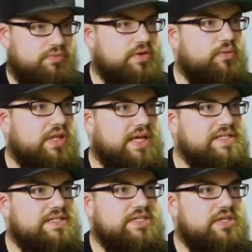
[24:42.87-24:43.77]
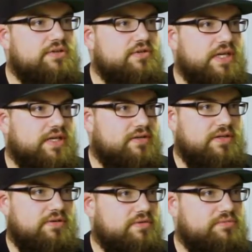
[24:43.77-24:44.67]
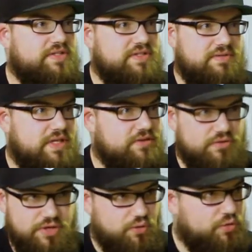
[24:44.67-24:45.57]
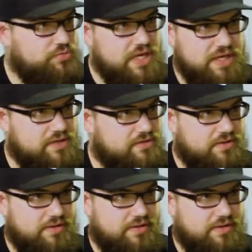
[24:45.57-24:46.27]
pretty well against each other. Like, you know, it was either you or me.